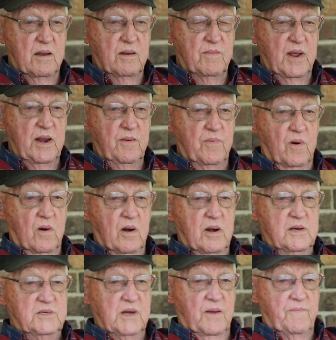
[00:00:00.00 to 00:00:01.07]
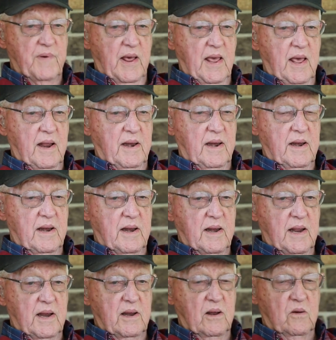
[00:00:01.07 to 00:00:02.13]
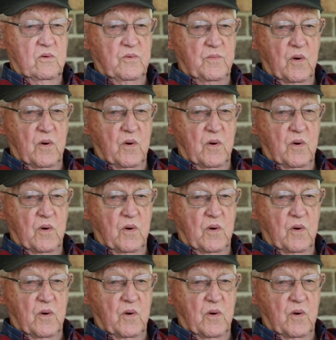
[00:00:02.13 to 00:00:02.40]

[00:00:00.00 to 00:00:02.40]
main part of Japan, and those